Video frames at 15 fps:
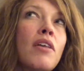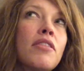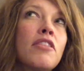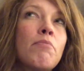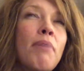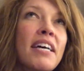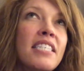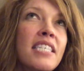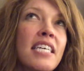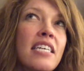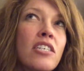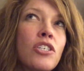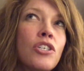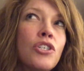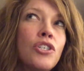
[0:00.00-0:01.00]
The best
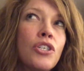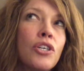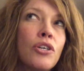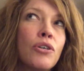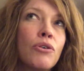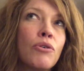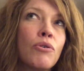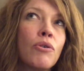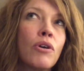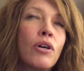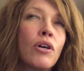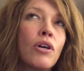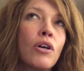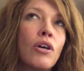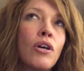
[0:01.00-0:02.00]
thing to do
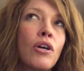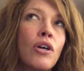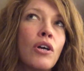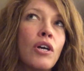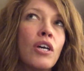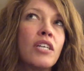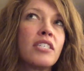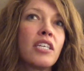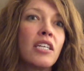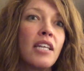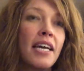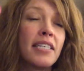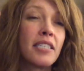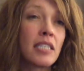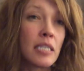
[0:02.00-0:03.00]
to
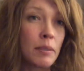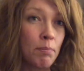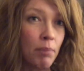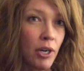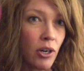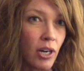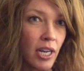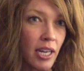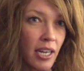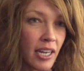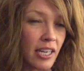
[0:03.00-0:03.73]
let spirit